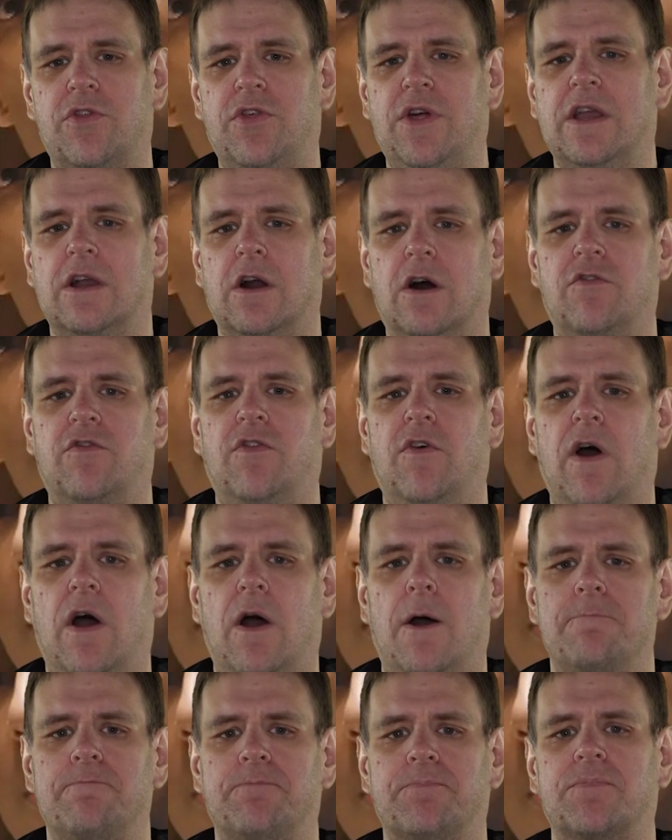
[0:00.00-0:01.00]
thing of
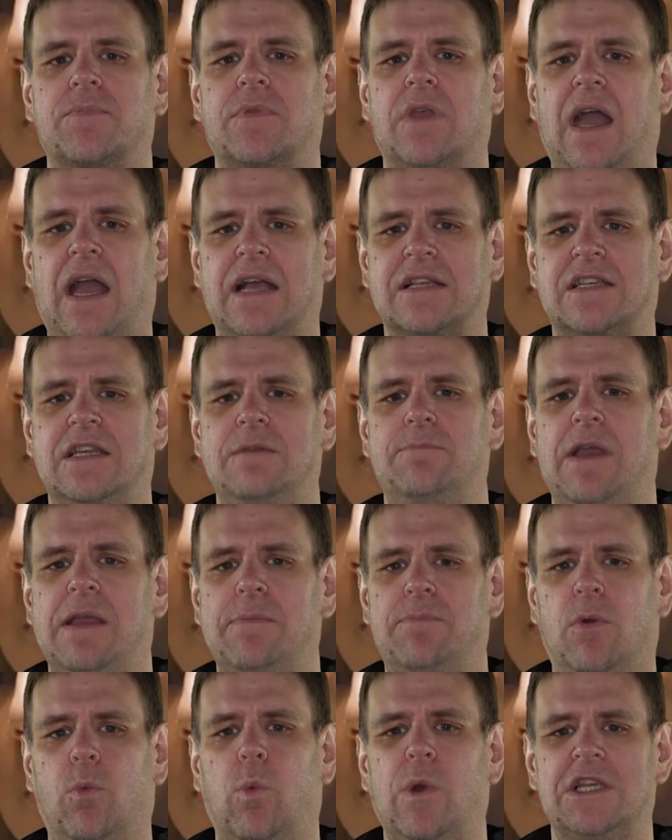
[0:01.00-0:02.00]
asking
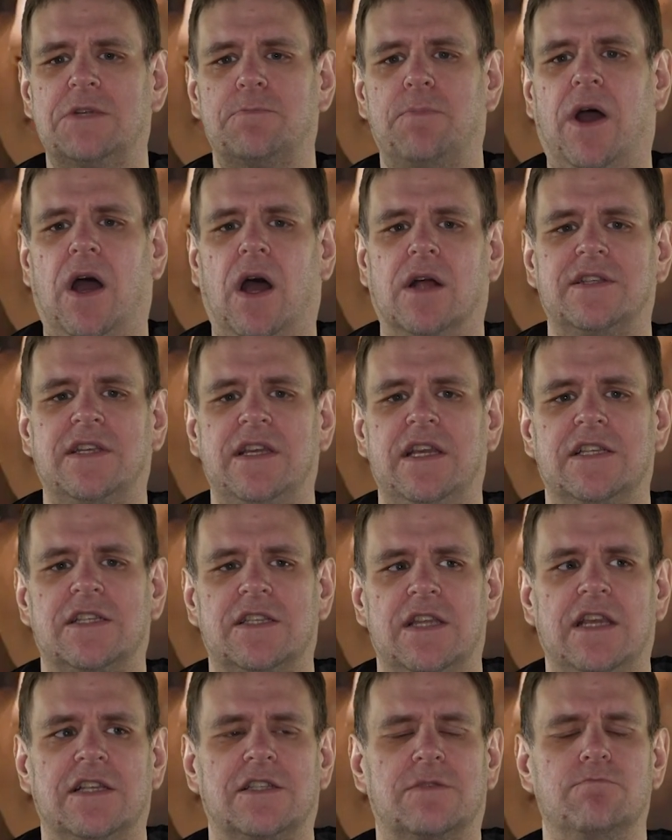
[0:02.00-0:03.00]
people which party
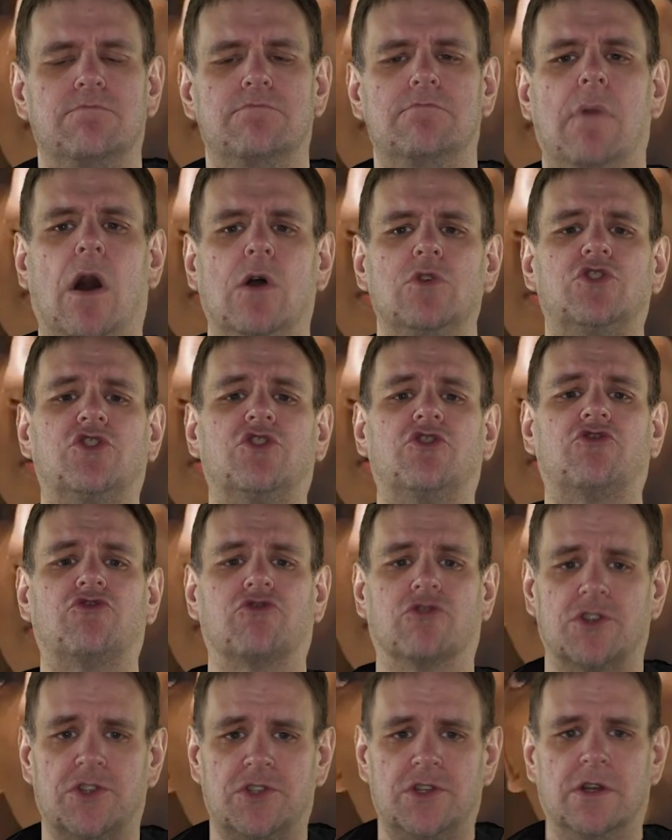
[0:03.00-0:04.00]
is most
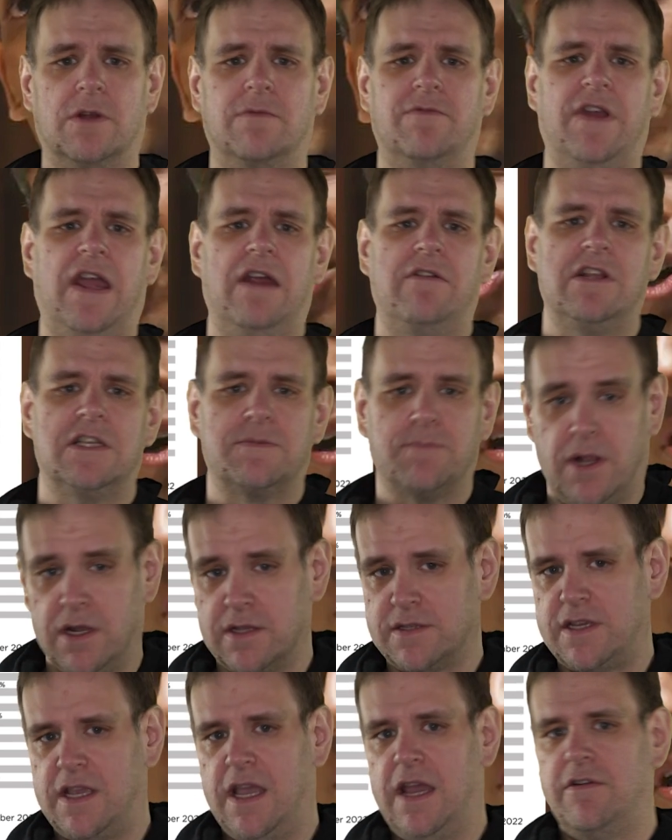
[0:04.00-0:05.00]
trusted on various
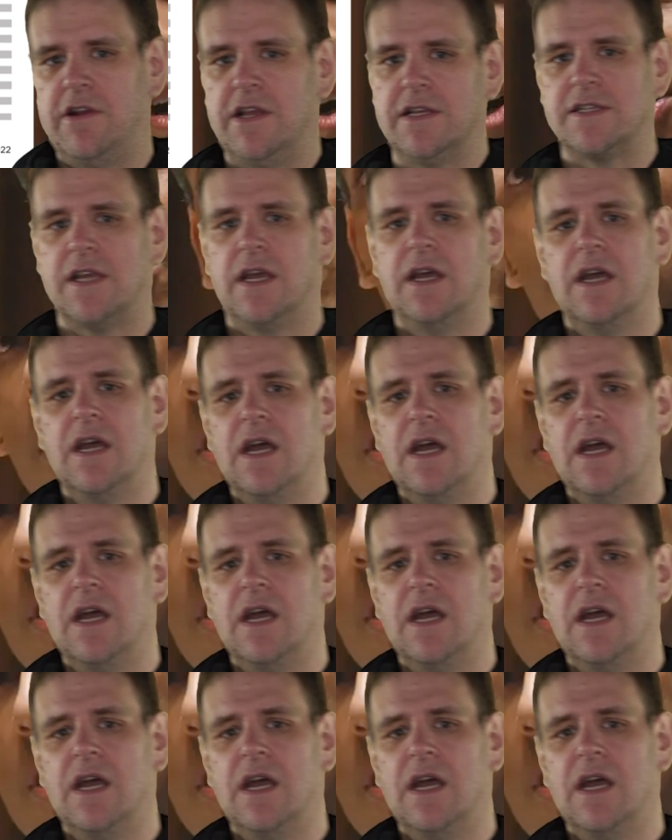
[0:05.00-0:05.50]
policy areas.